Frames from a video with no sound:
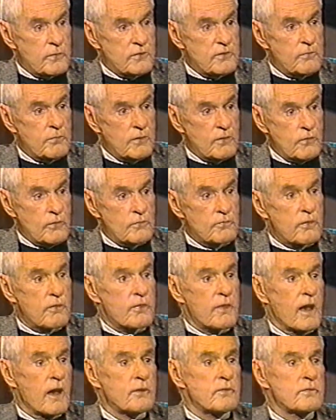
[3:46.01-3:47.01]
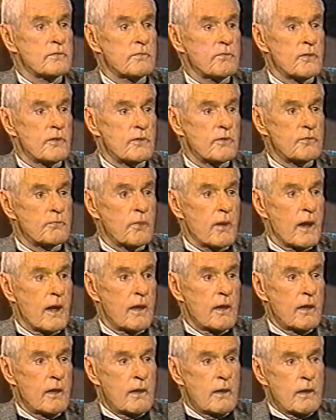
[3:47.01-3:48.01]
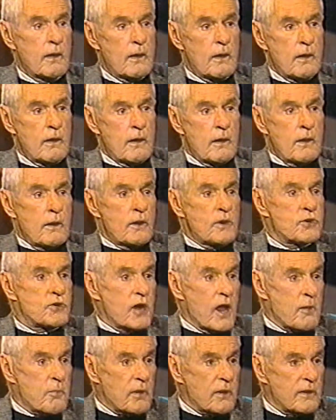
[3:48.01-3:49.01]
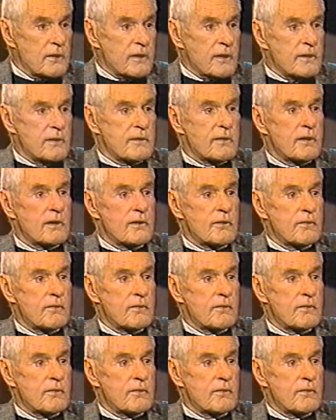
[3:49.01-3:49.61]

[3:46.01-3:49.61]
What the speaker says: which have been used for thousands of years by shaman and